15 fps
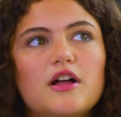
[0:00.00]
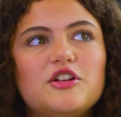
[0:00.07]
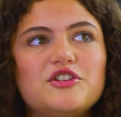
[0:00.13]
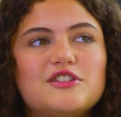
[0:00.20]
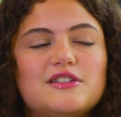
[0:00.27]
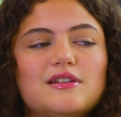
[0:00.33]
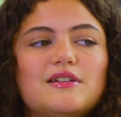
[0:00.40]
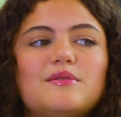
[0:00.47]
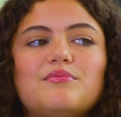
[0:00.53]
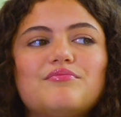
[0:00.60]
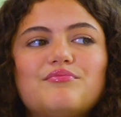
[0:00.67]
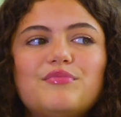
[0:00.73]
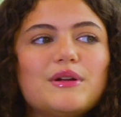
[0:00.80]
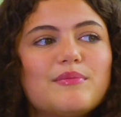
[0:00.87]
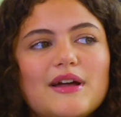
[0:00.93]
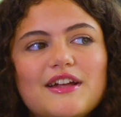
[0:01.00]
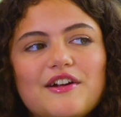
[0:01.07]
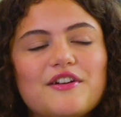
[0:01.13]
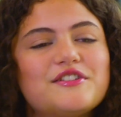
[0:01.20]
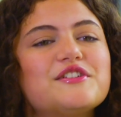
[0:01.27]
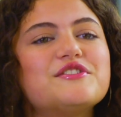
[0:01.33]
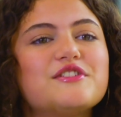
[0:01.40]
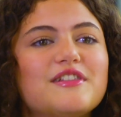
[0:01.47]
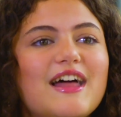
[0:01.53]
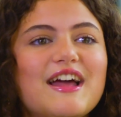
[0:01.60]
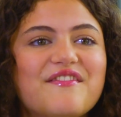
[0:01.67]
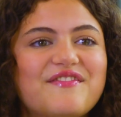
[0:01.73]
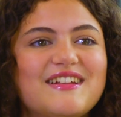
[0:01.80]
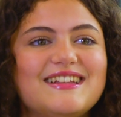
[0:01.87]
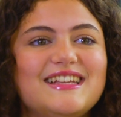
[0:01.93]
much to bring my character to
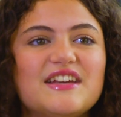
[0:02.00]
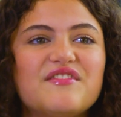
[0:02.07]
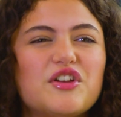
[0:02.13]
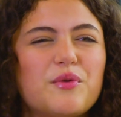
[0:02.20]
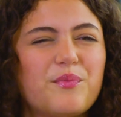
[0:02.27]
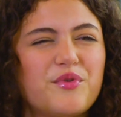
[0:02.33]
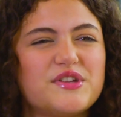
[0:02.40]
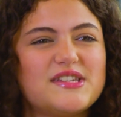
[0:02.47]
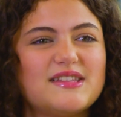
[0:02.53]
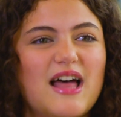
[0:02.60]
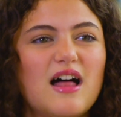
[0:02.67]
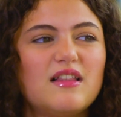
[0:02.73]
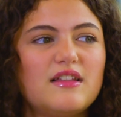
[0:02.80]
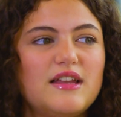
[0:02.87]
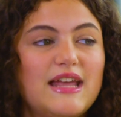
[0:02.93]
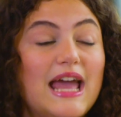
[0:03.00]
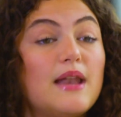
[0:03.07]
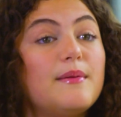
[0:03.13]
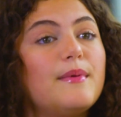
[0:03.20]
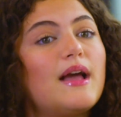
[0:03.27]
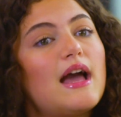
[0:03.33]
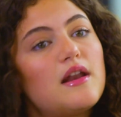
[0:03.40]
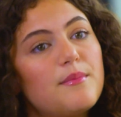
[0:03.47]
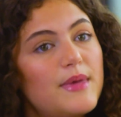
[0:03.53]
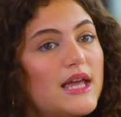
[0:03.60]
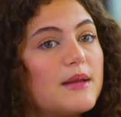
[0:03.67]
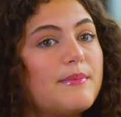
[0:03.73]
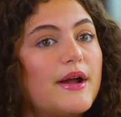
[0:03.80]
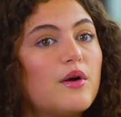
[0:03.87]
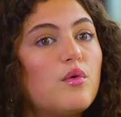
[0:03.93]
life and give it a personality and kind of make it my